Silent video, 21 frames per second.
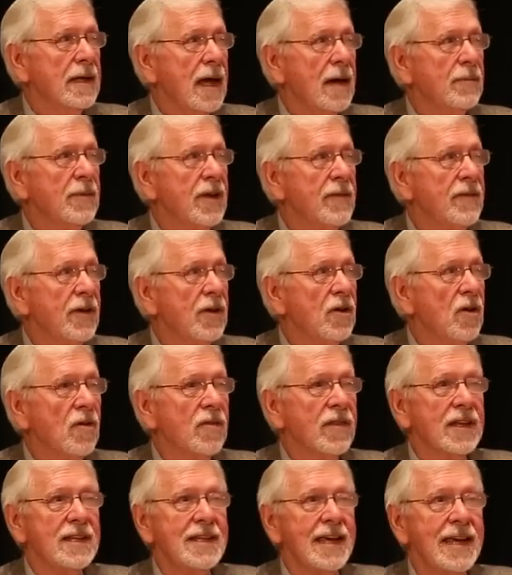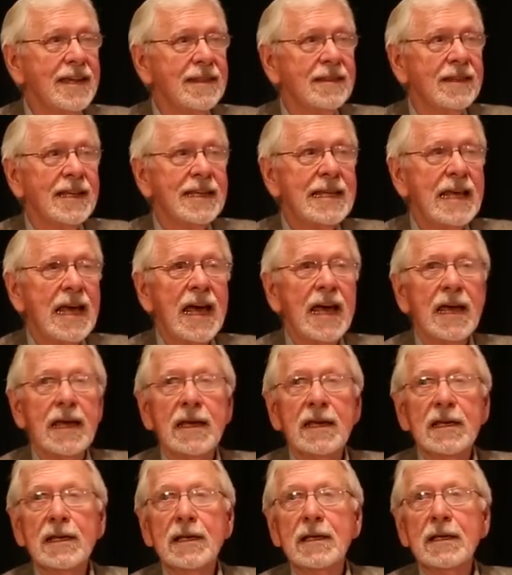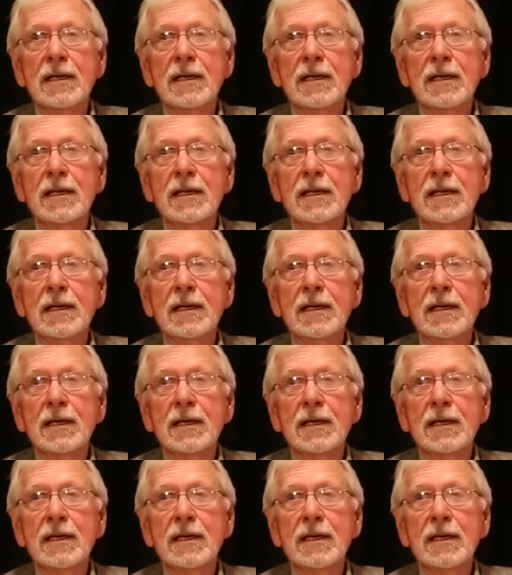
How many of you know the date and the day?